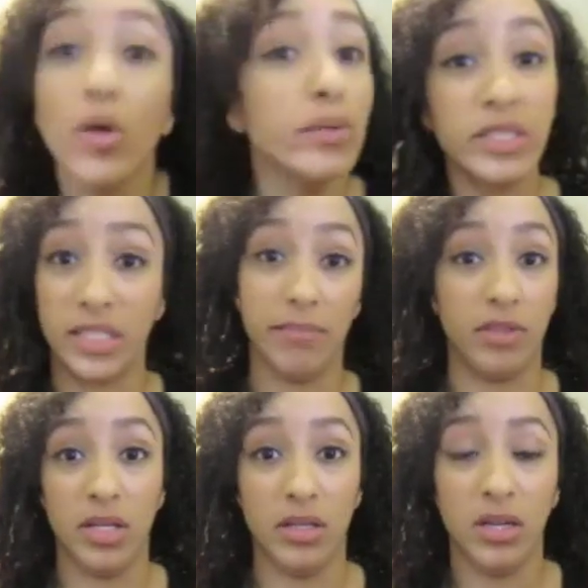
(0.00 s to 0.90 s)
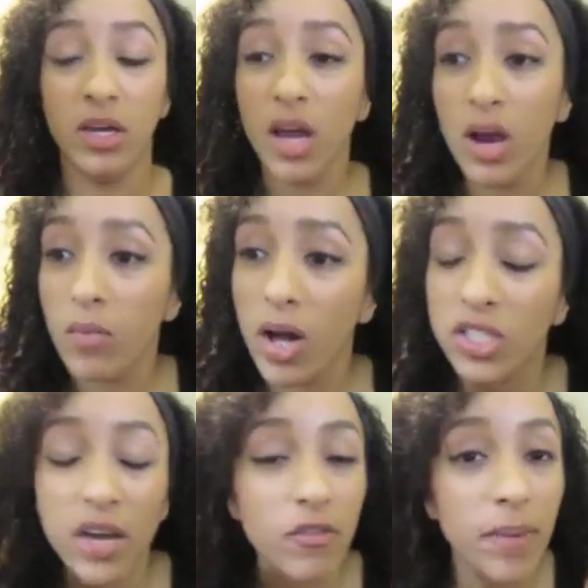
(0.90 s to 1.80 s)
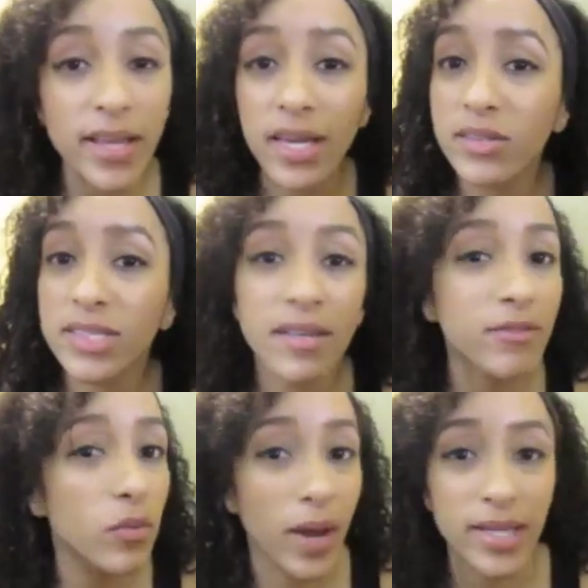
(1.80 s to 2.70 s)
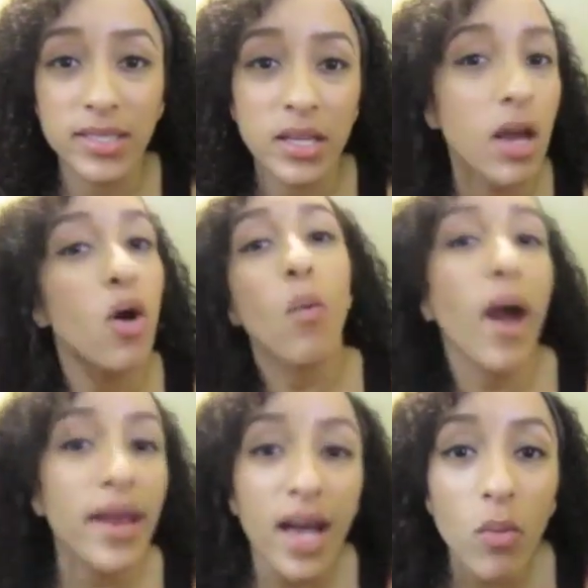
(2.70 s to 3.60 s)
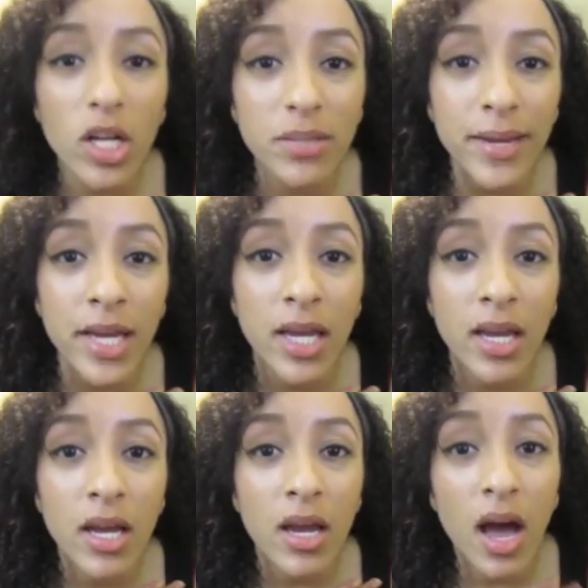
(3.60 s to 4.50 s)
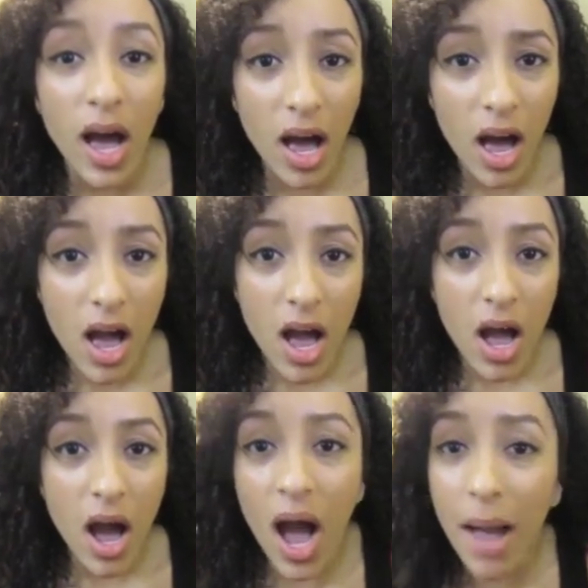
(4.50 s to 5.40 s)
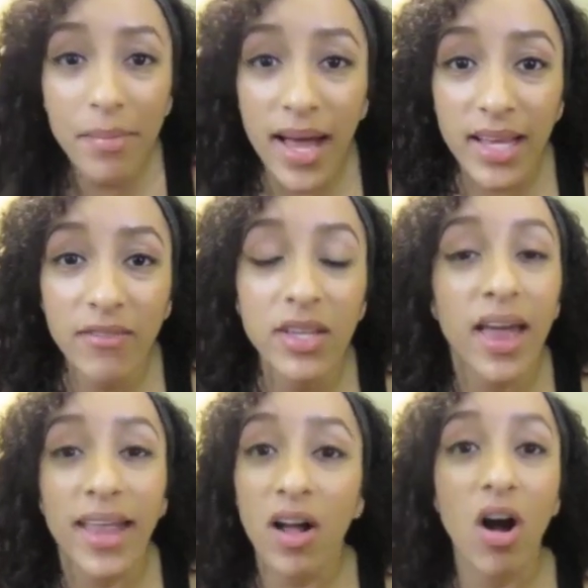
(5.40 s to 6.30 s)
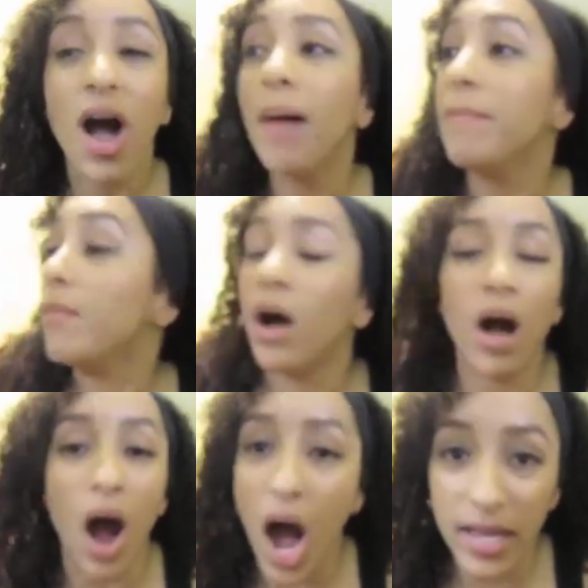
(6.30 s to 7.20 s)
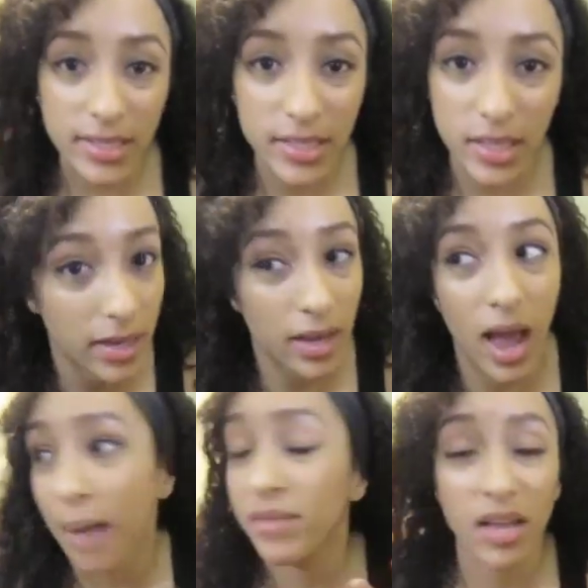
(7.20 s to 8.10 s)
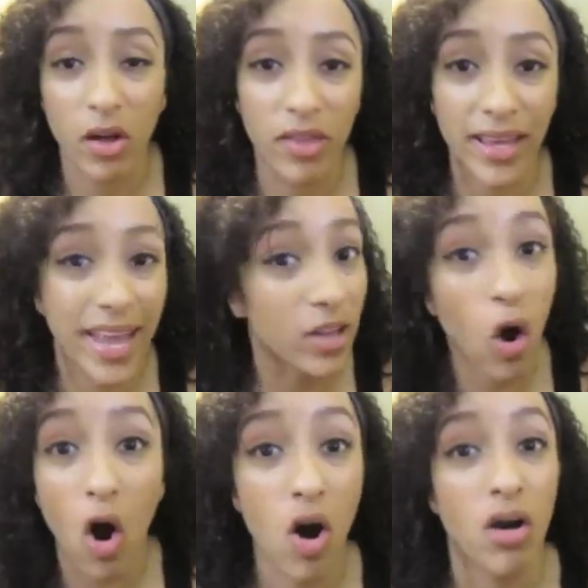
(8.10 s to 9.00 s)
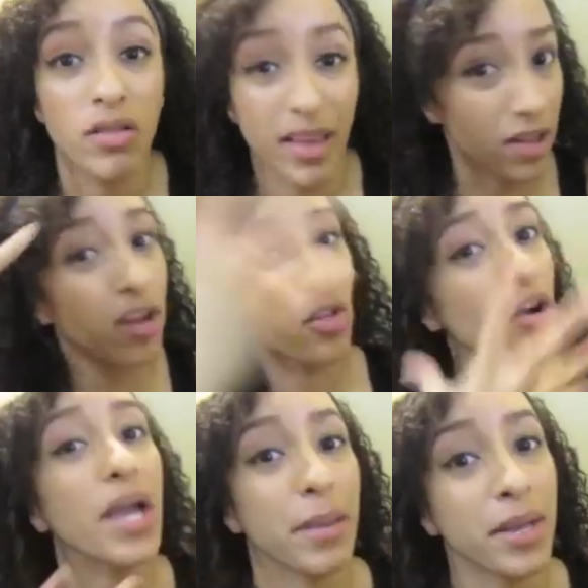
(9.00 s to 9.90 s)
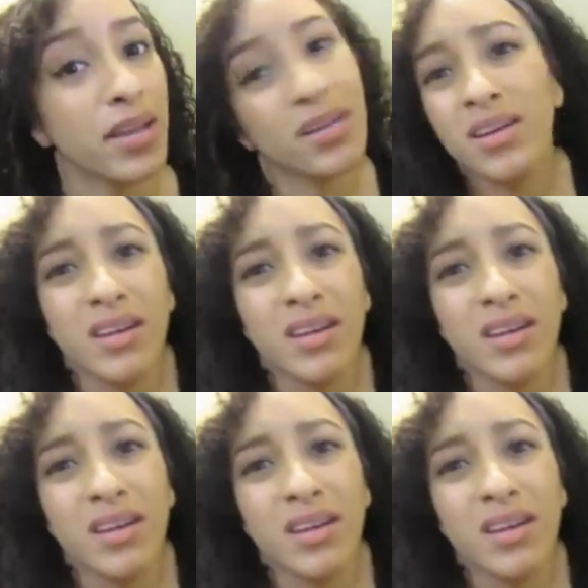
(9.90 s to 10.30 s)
Learn something. And watch everybody else lifting weights. Why not watch me? Huh? I'm not even that all. I'm honestly, I'm not all that at all. Like, look at me.